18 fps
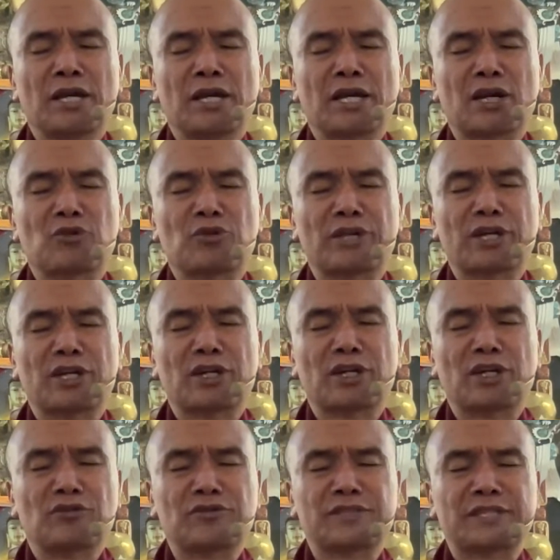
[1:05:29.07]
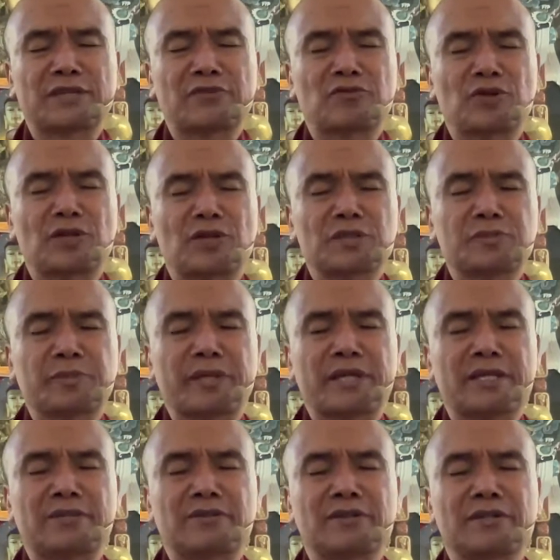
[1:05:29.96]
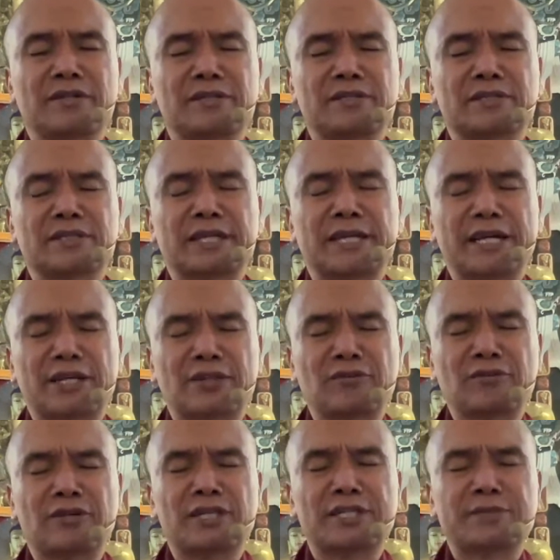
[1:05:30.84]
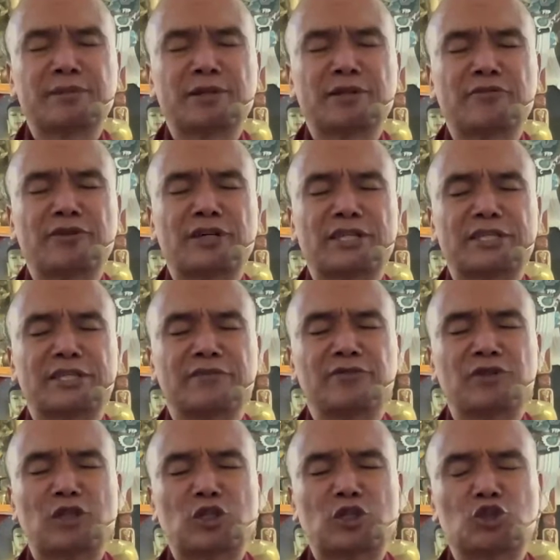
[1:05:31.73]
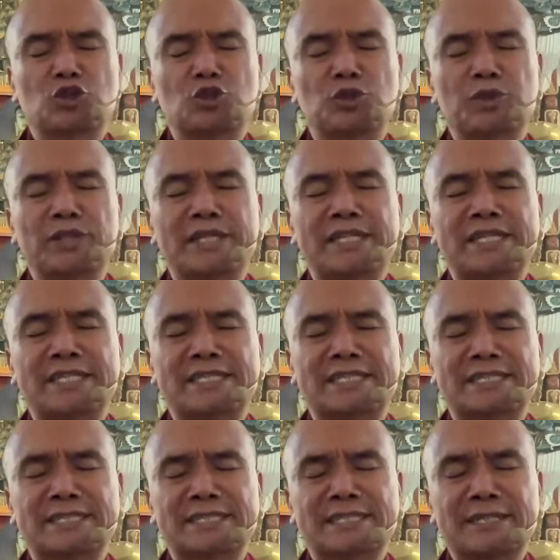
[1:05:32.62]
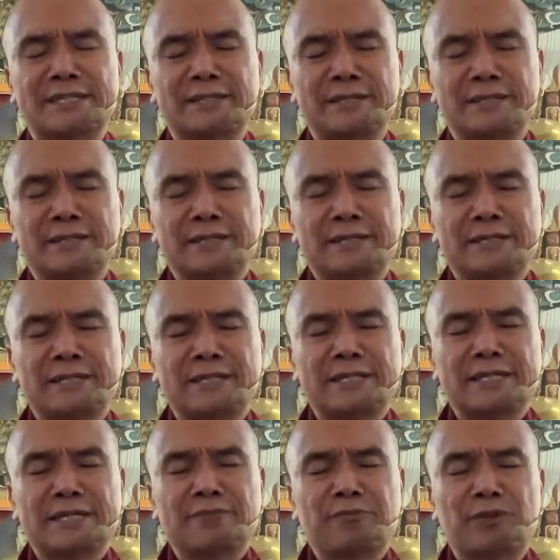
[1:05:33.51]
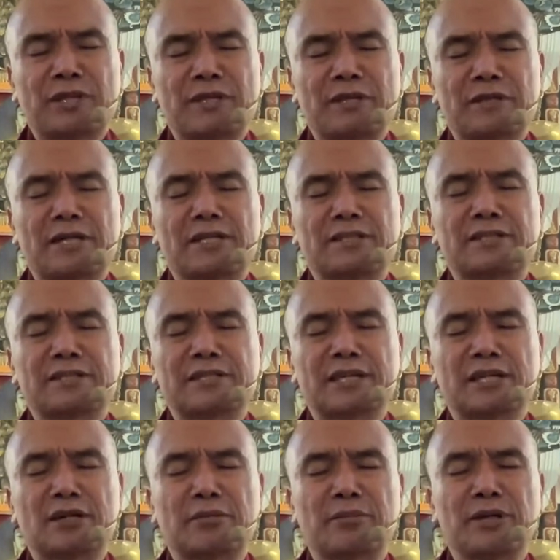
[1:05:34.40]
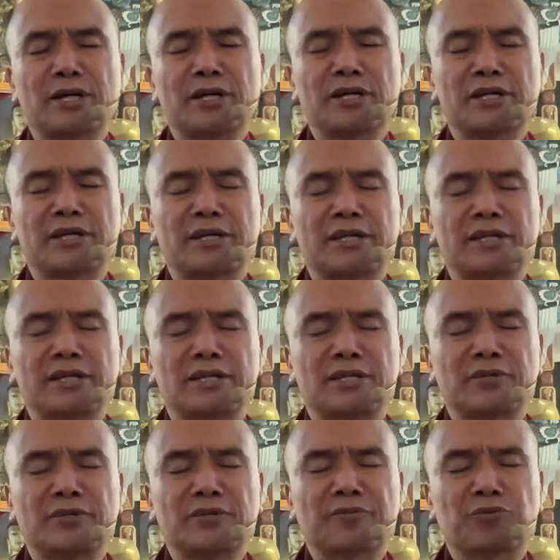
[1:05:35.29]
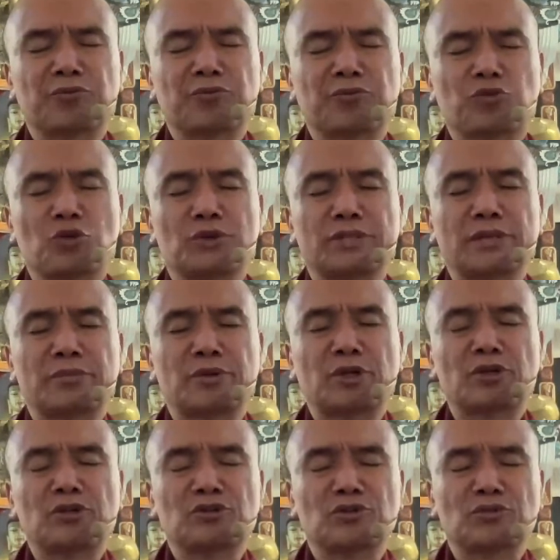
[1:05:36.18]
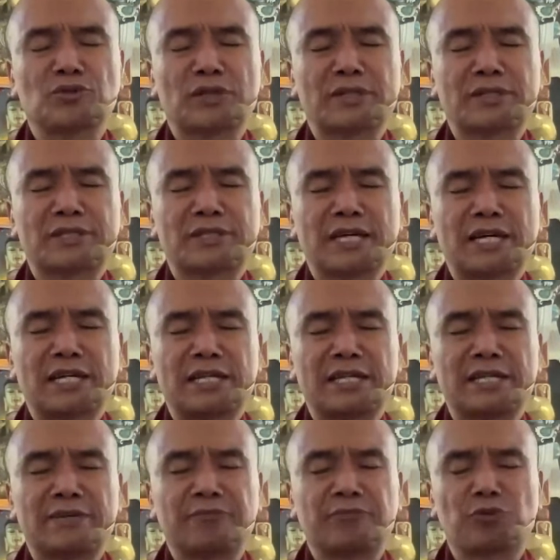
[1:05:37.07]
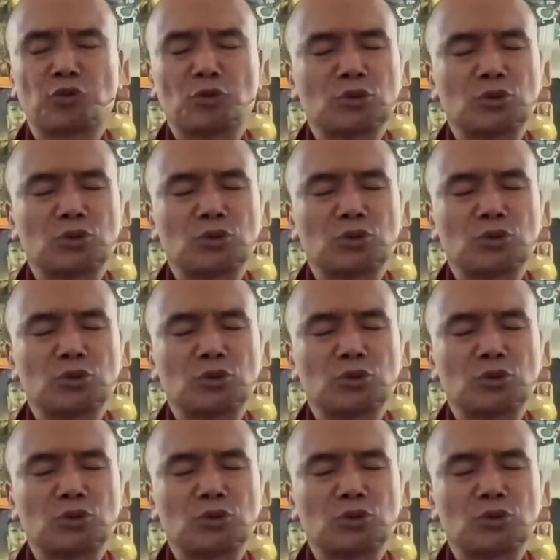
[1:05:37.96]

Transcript: And how to get rid of self-grasping ignorance? Ignorance, by the very definition, is the designing mind whose apprehension of the tally,